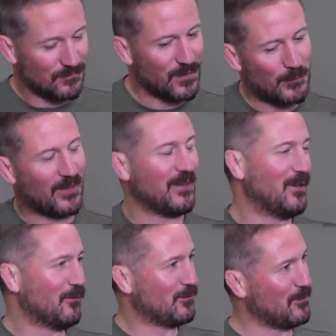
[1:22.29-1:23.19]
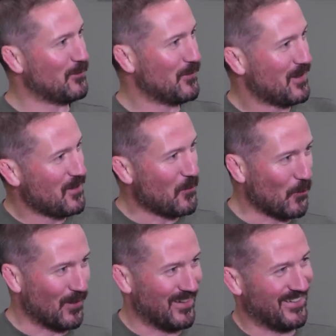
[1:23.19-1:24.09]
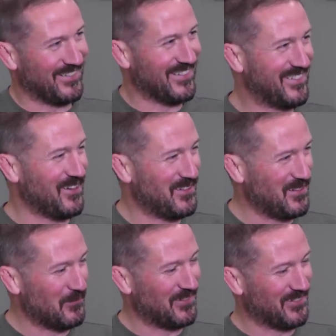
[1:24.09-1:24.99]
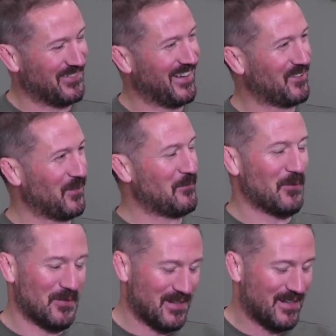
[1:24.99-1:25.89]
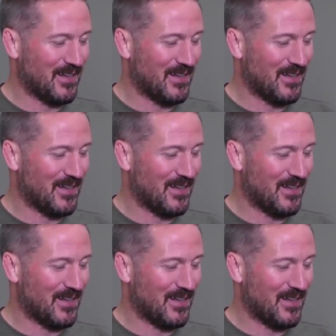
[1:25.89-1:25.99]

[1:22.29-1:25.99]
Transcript: feminine love from Orla and see, see my son next week. But